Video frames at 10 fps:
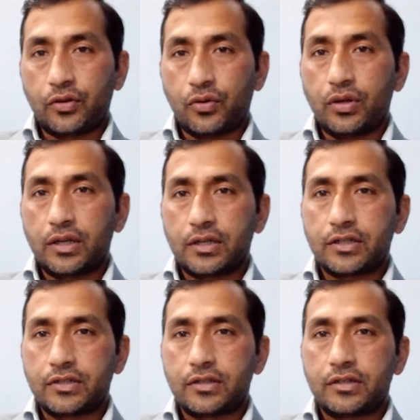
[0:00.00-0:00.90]
call a
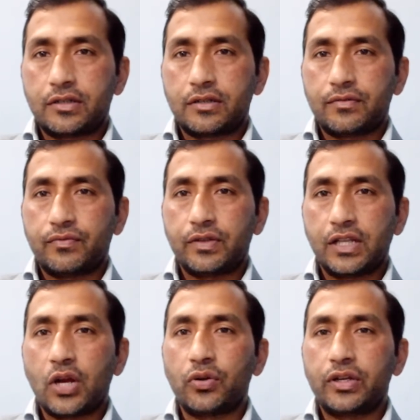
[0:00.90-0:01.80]
constructor
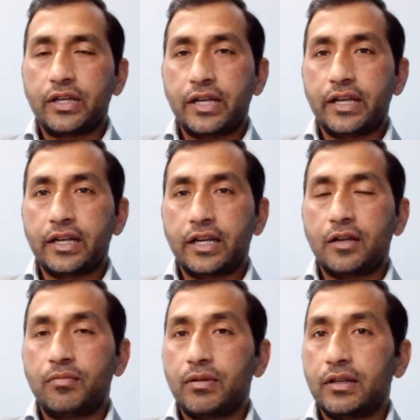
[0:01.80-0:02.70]
without creating
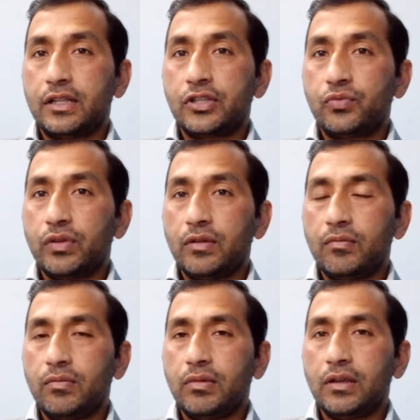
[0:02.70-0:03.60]
it, but this will
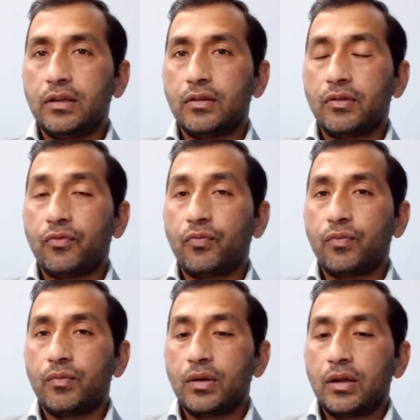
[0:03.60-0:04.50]
be
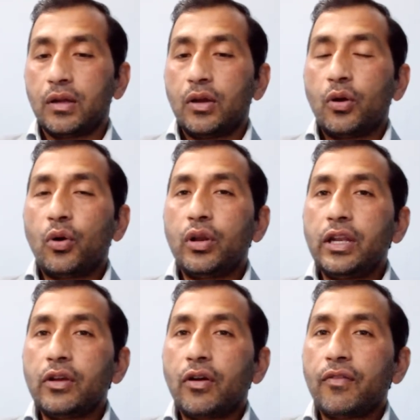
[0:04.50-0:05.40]

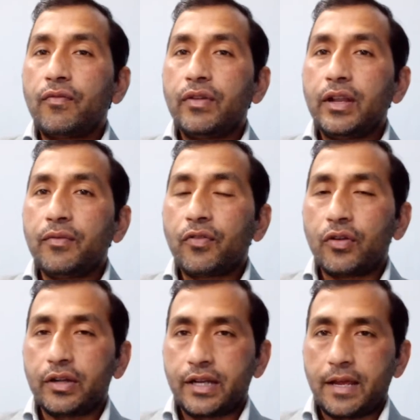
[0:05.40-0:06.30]
only of
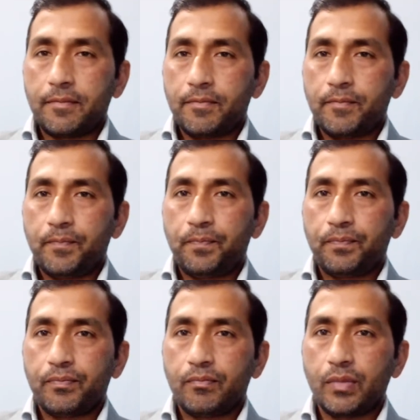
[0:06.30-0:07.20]
default type,
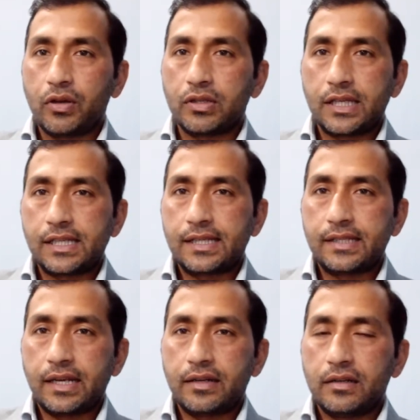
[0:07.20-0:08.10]
because as I
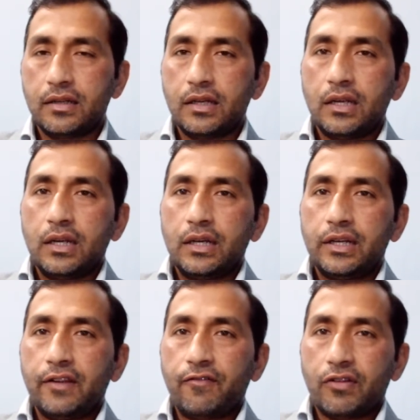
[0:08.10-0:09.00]
said,
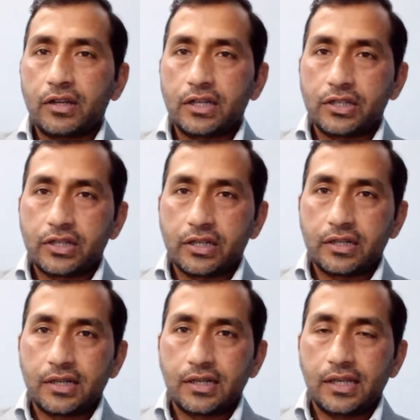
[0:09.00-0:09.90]
default
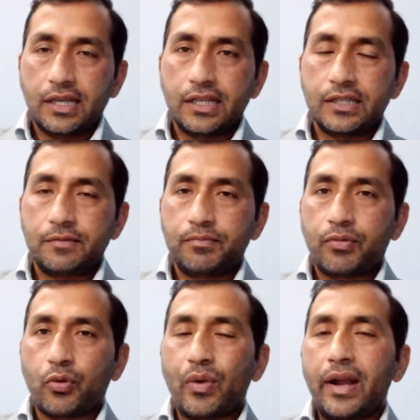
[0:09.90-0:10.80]
constructor is
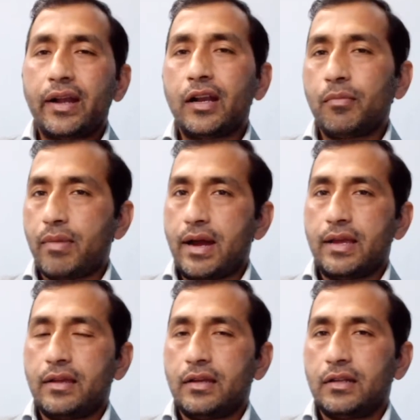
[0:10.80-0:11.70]
provided
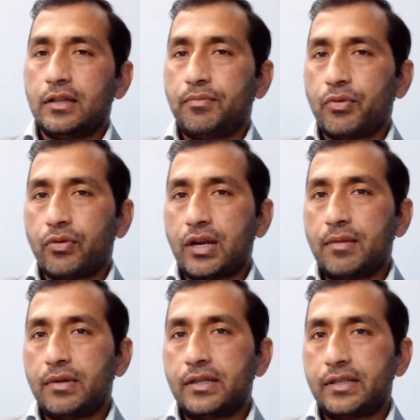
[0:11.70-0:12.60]
by the
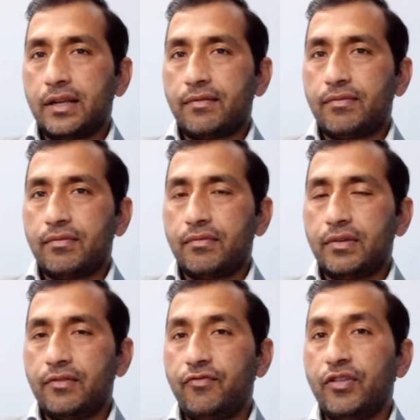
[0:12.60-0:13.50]
program itself
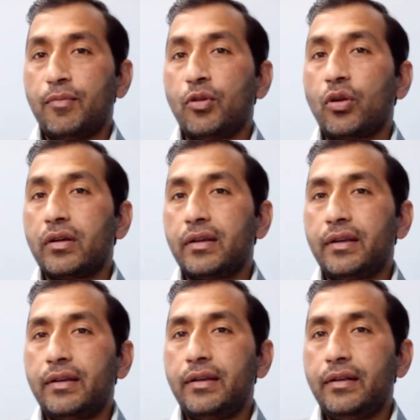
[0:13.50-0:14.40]
if we have not
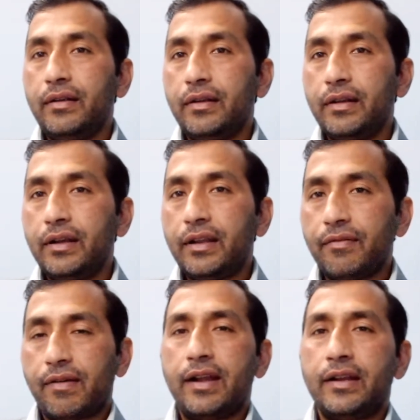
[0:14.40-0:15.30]

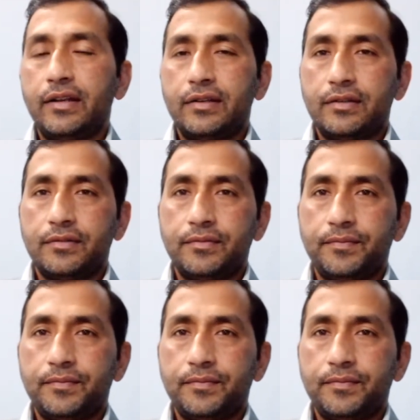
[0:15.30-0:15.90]
defined it.